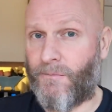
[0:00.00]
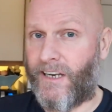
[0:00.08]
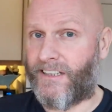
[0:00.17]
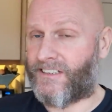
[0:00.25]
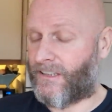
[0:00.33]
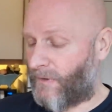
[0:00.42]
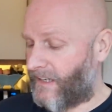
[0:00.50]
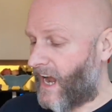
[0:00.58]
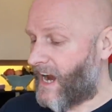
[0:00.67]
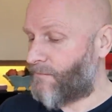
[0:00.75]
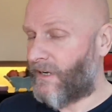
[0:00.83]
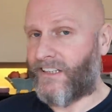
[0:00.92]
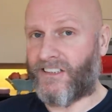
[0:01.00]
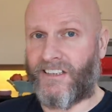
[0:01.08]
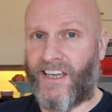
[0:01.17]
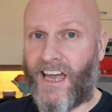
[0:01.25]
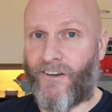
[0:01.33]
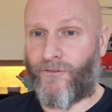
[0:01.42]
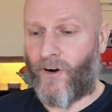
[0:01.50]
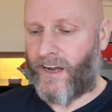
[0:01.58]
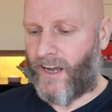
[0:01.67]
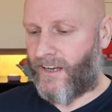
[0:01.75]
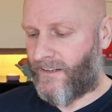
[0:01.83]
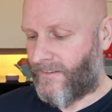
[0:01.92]
minutes. It'll be 9 minutes in the air
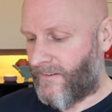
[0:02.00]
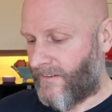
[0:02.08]
fryer.